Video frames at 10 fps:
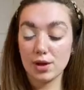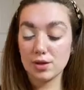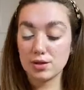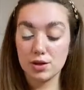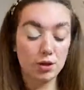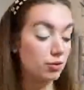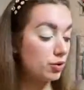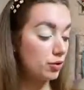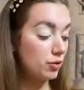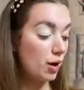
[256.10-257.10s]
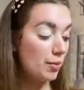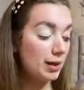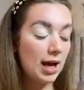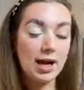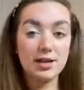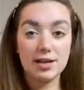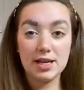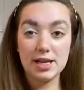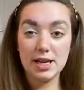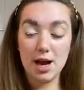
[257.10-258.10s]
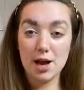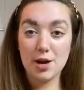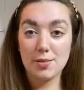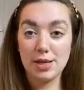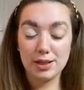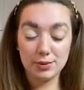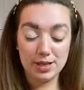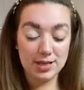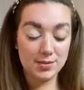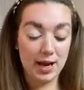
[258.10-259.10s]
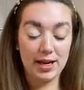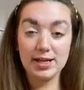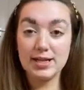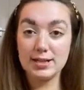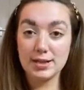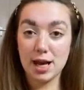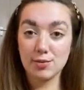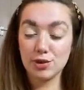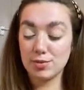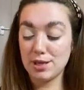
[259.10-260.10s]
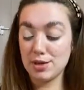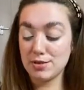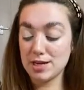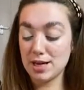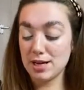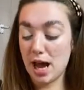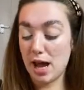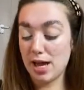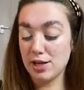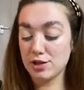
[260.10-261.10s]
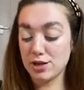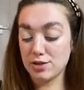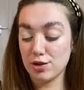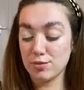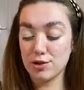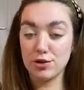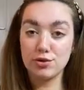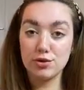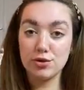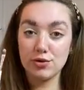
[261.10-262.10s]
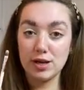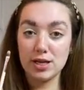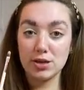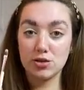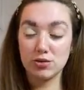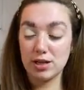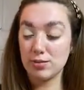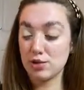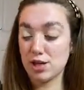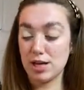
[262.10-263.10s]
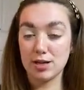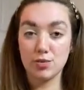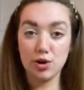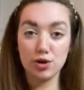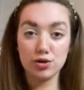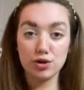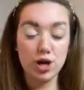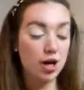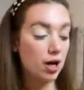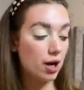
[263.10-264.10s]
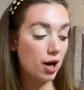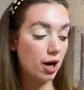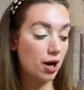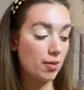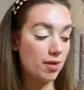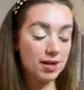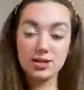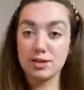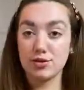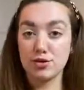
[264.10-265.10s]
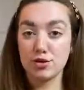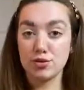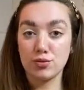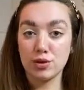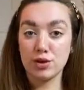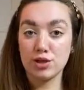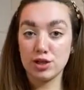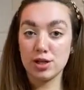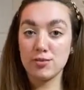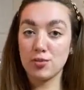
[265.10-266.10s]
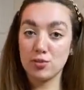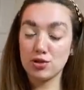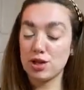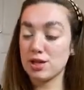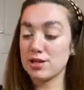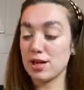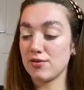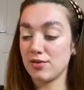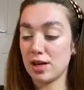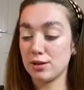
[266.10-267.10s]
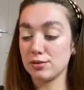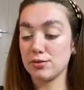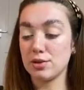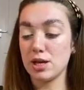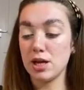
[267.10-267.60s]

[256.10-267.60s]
So to apply the Plouise base, I'm going to be using a Jessup 223 cream shader brush. This is just one of the cheap brushes that I found